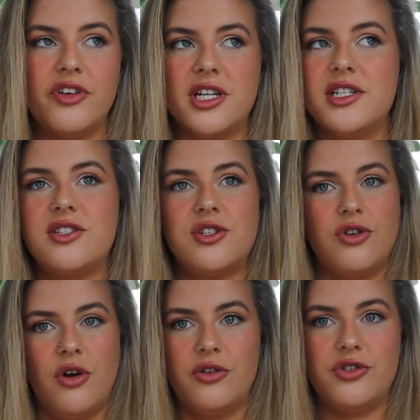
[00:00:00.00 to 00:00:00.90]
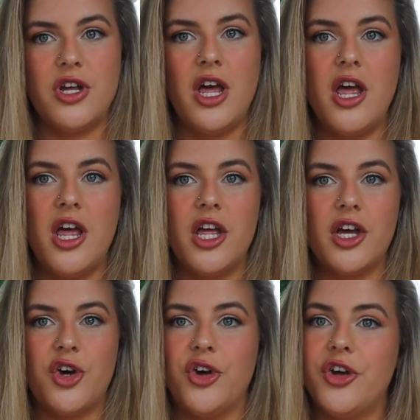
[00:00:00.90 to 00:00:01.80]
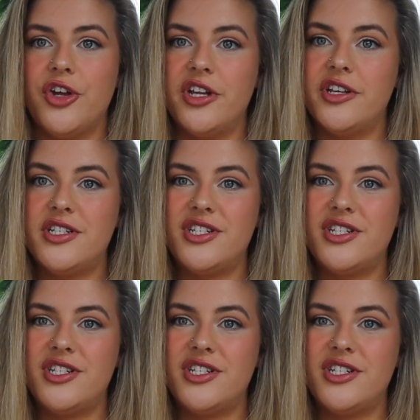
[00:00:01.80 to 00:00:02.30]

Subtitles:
It is not good.